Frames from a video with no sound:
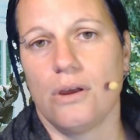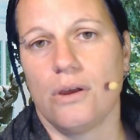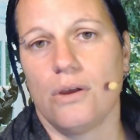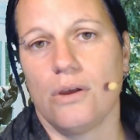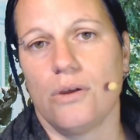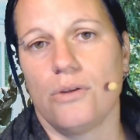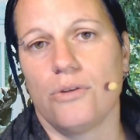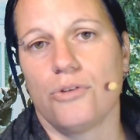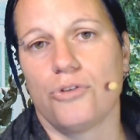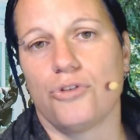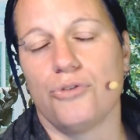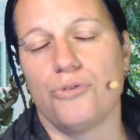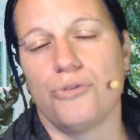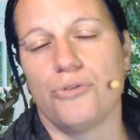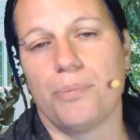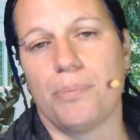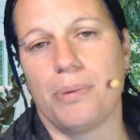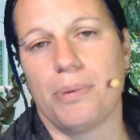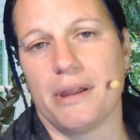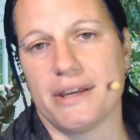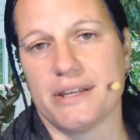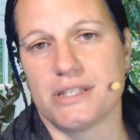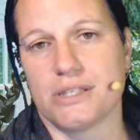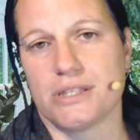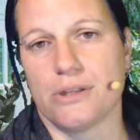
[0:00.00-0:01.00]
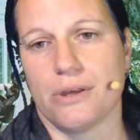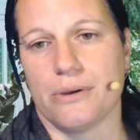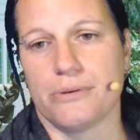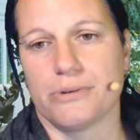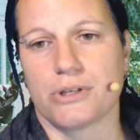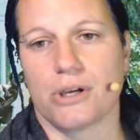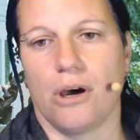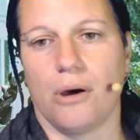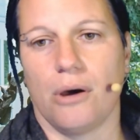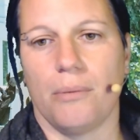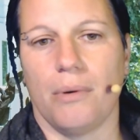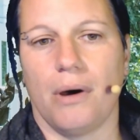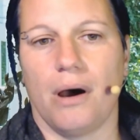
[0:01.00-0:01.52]
to replace those
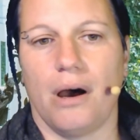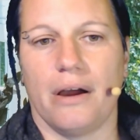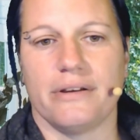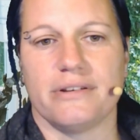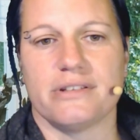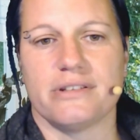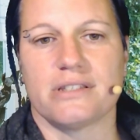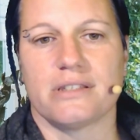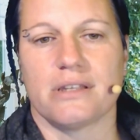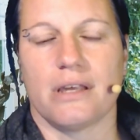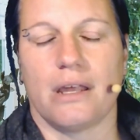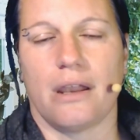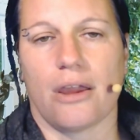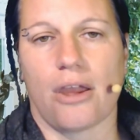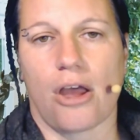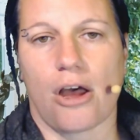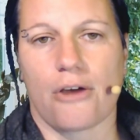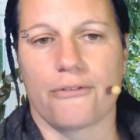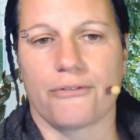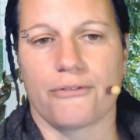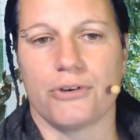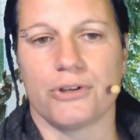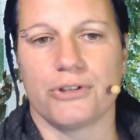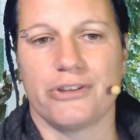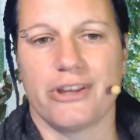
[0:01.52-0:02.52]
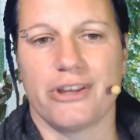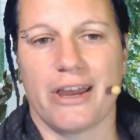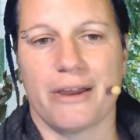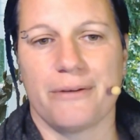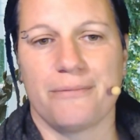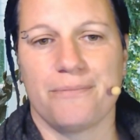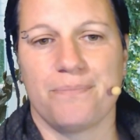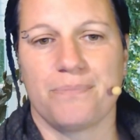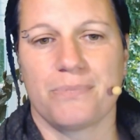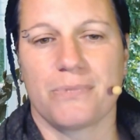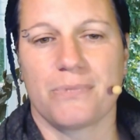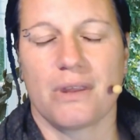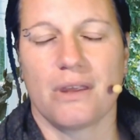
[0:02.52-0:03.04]
carbohydrates that I have cut out.
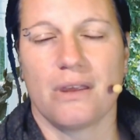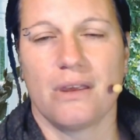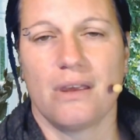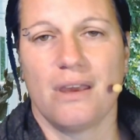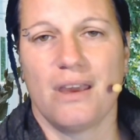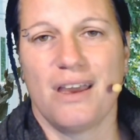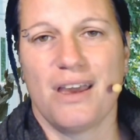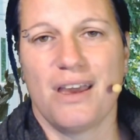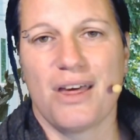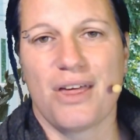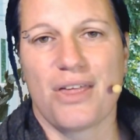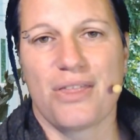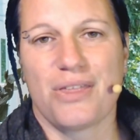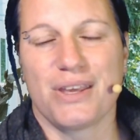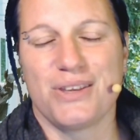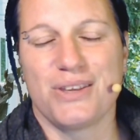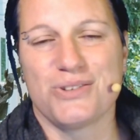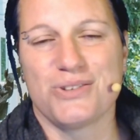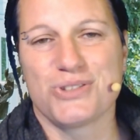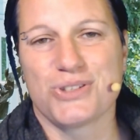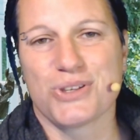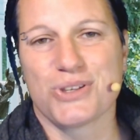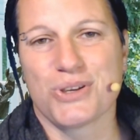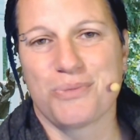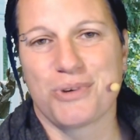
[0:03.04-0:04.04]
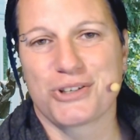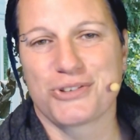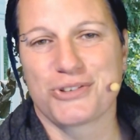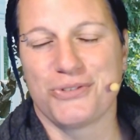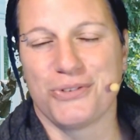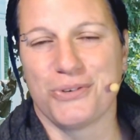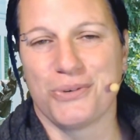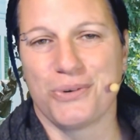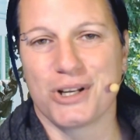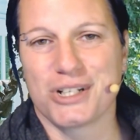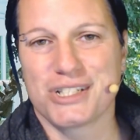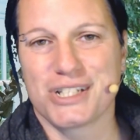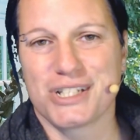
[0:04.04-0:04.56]
Thank you so much for
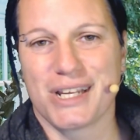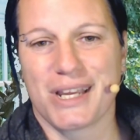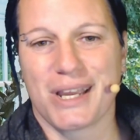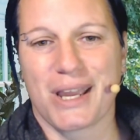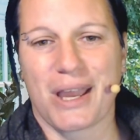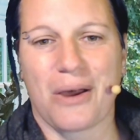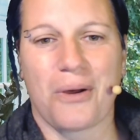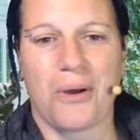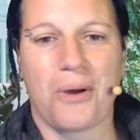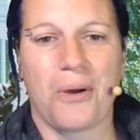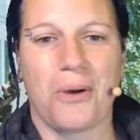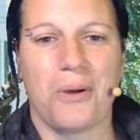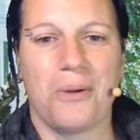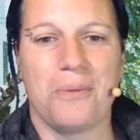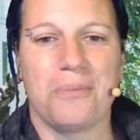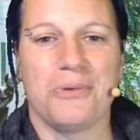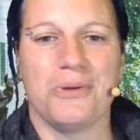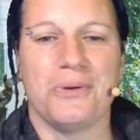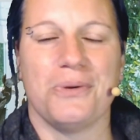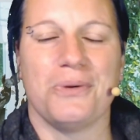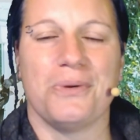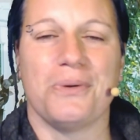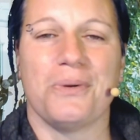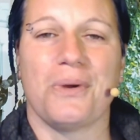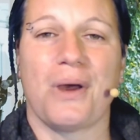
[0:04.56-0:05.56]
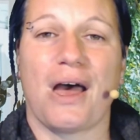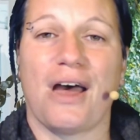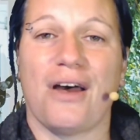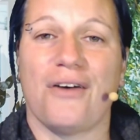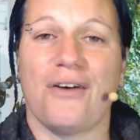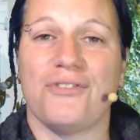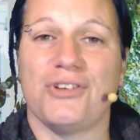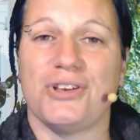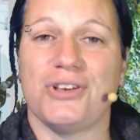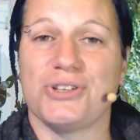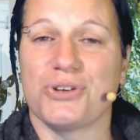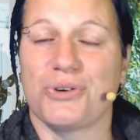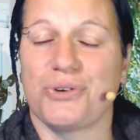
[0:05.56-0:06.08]
watching. I hope you have
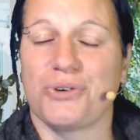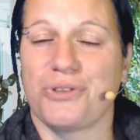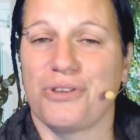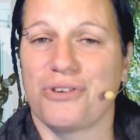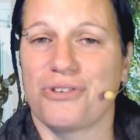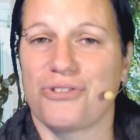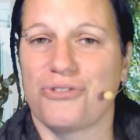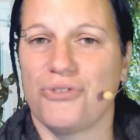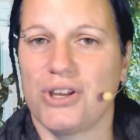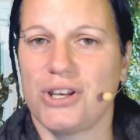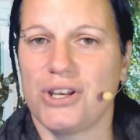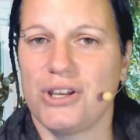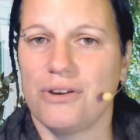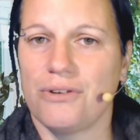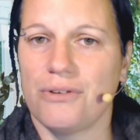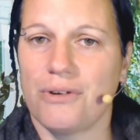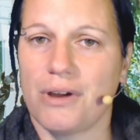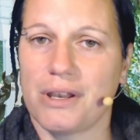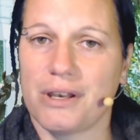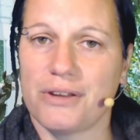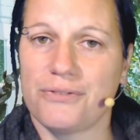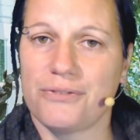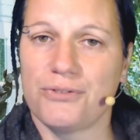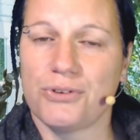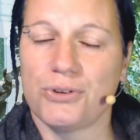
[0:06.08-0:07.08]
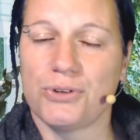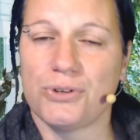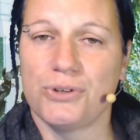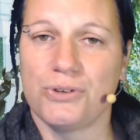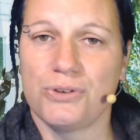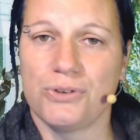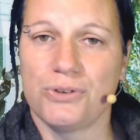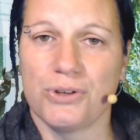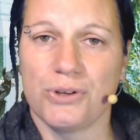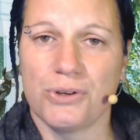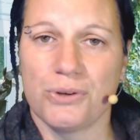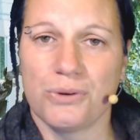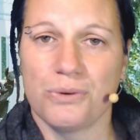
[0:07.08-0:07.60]
enjoyed this video, and if you
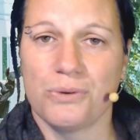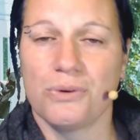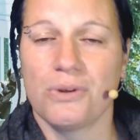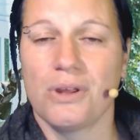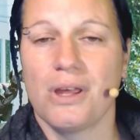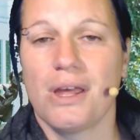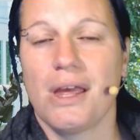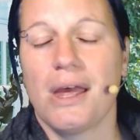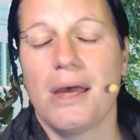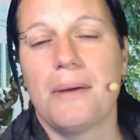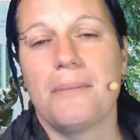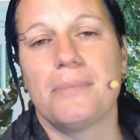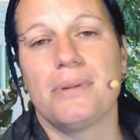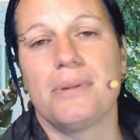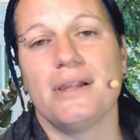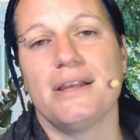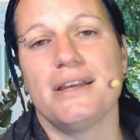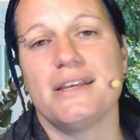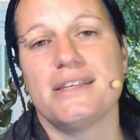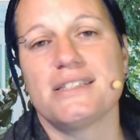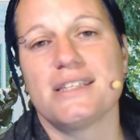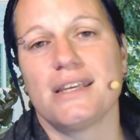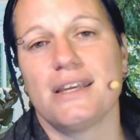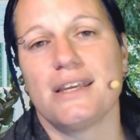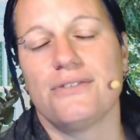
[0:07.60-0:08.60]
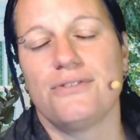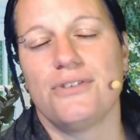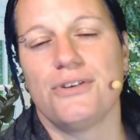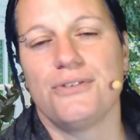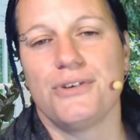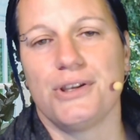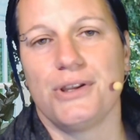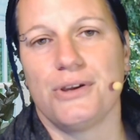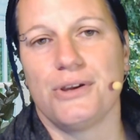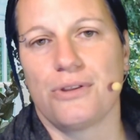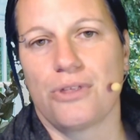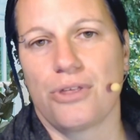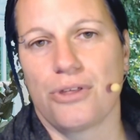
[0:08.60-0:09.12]
do, please give the
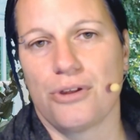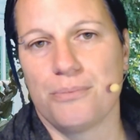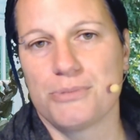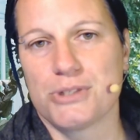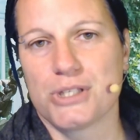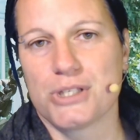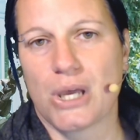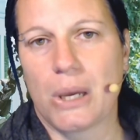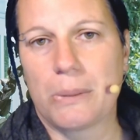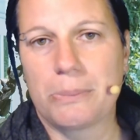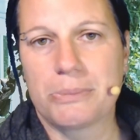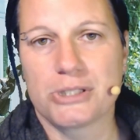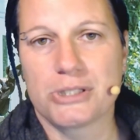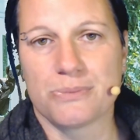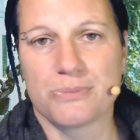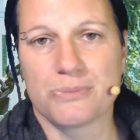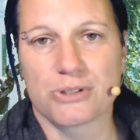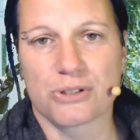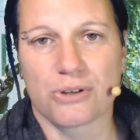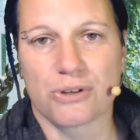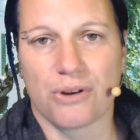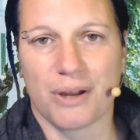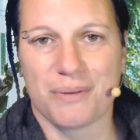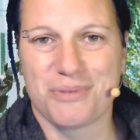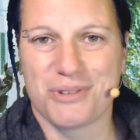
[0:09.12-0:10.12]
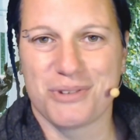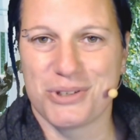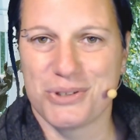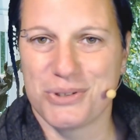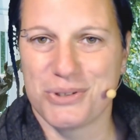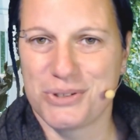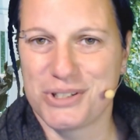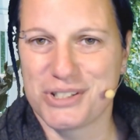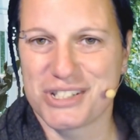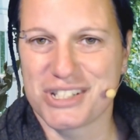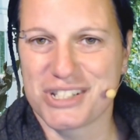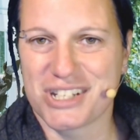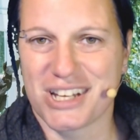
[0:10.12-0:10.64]
video a thumbs up, subscribe to
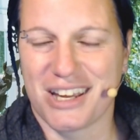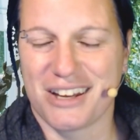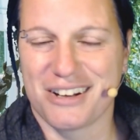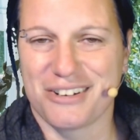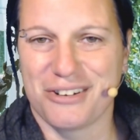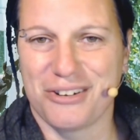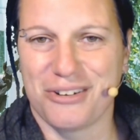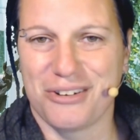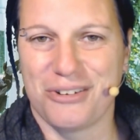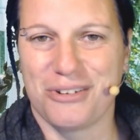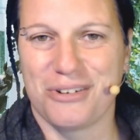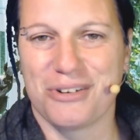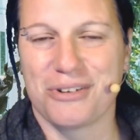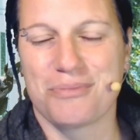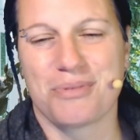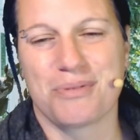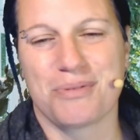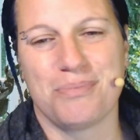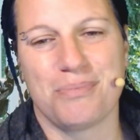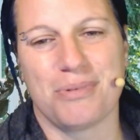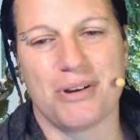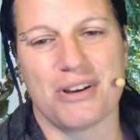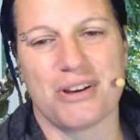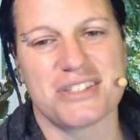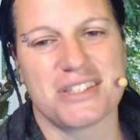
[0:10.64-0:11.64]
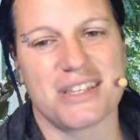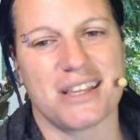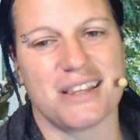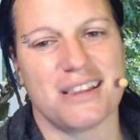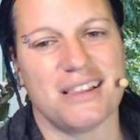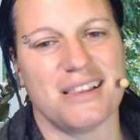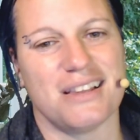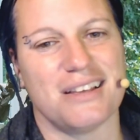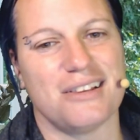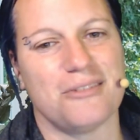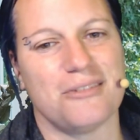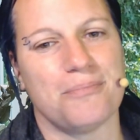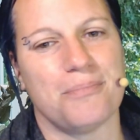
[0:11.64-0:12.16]
the channel, press that
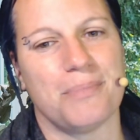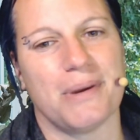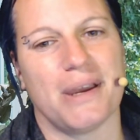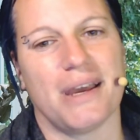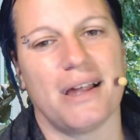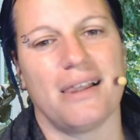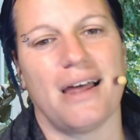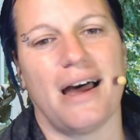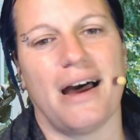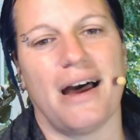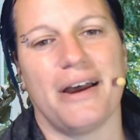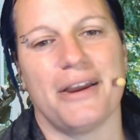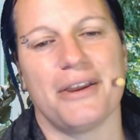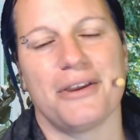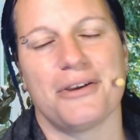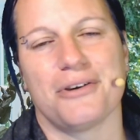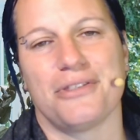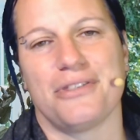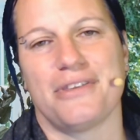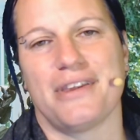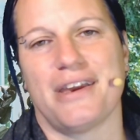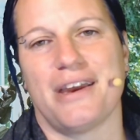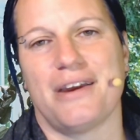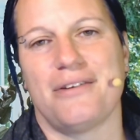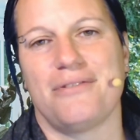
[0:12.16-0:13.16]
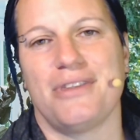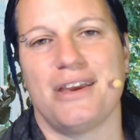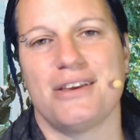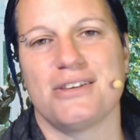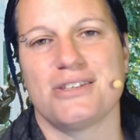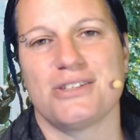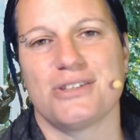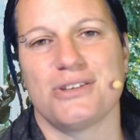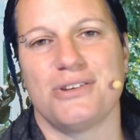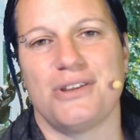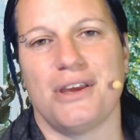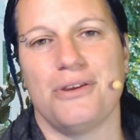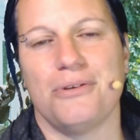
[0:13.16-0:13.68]
little bell icon down there
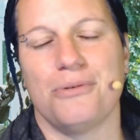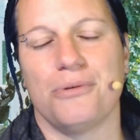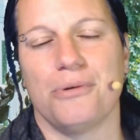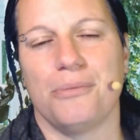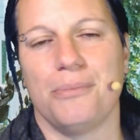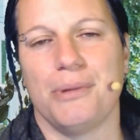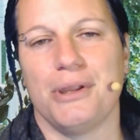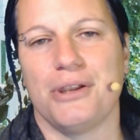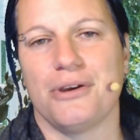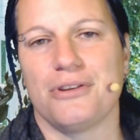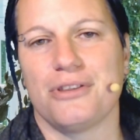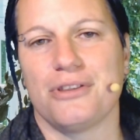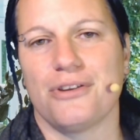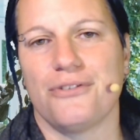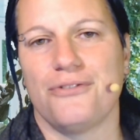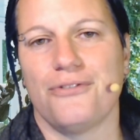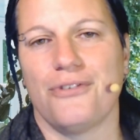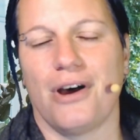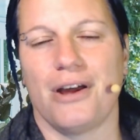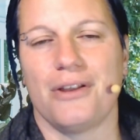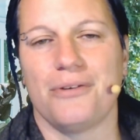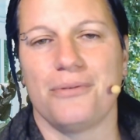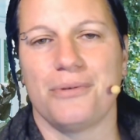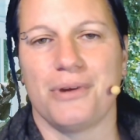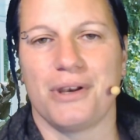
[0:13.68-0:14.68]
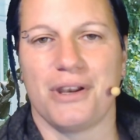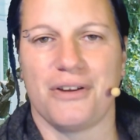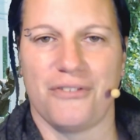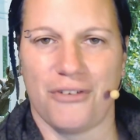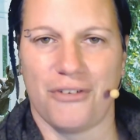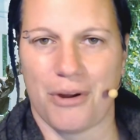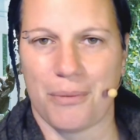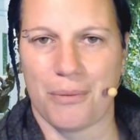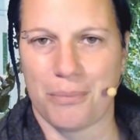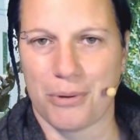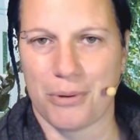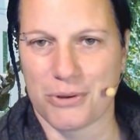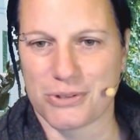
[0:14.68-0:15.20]
so that you will be notified whenever I
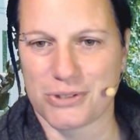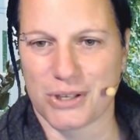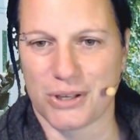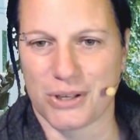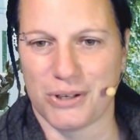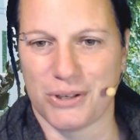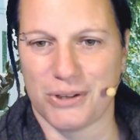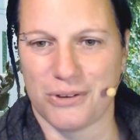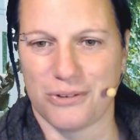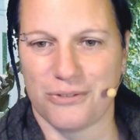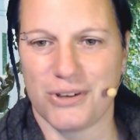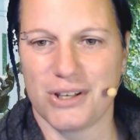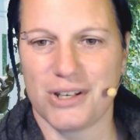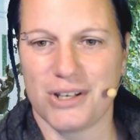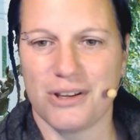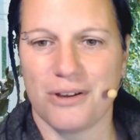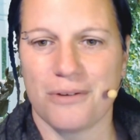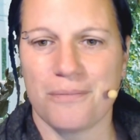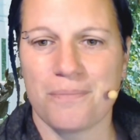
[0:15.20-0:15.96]
post a new video,